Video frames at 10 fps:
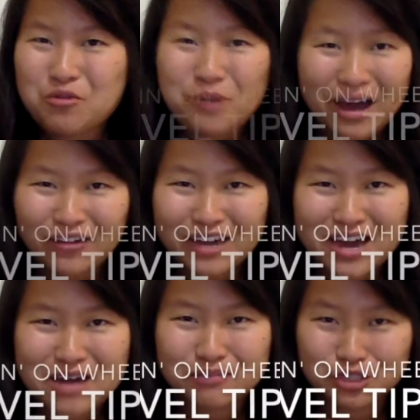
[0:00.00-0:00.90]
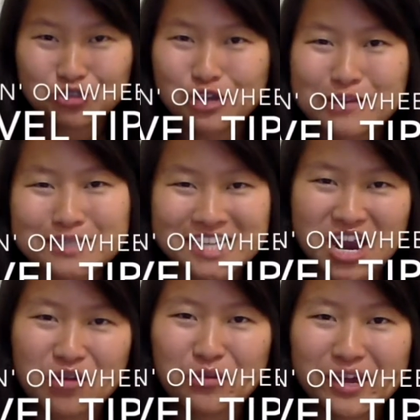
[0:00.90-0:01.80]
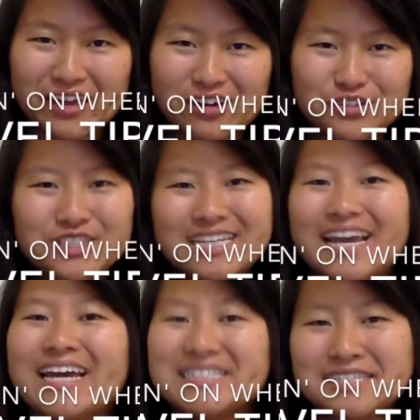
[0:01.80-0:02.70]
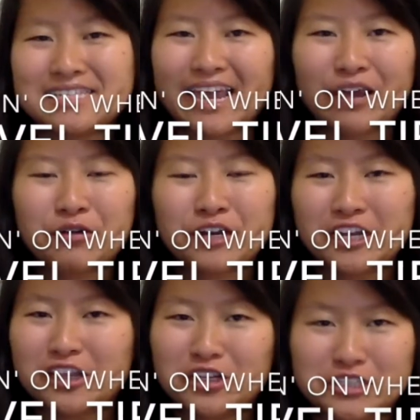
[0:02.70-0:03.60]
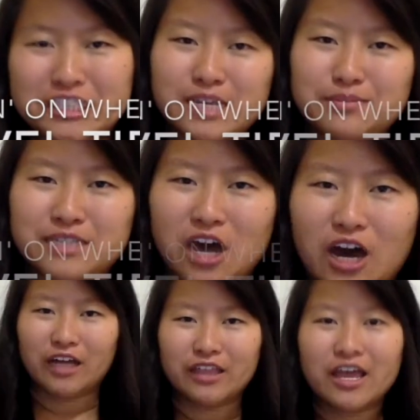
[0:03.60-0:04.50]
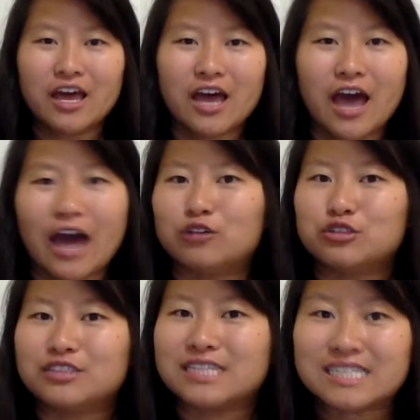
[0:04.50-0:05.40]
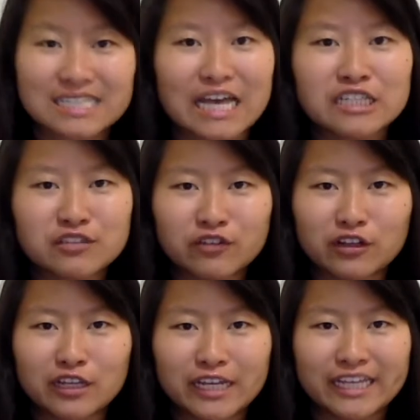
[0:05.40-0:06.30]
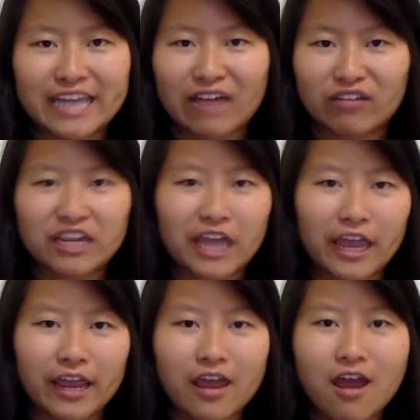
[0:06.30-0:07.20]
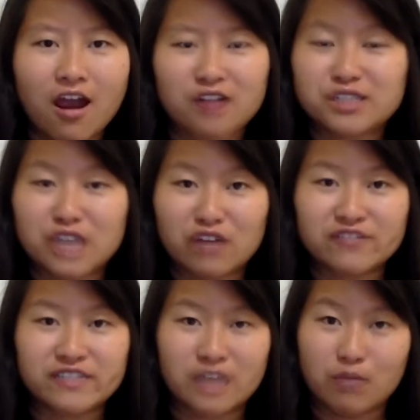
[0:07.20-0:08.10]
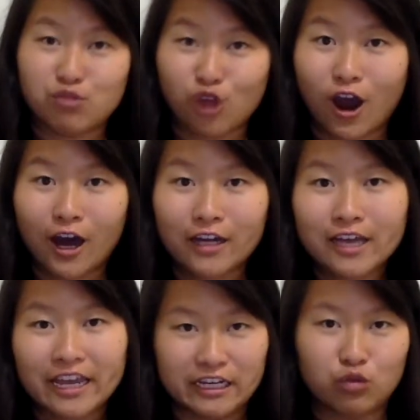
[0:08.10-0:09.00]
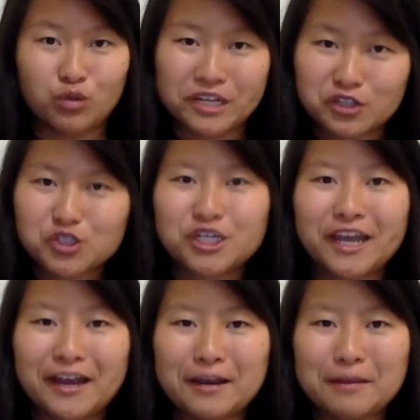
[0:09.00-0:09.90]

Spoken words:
Welcome to Traipsing on Wheels. Today we're going to learn tips on how to successfully navigate ourselves abroad in a wheelchair.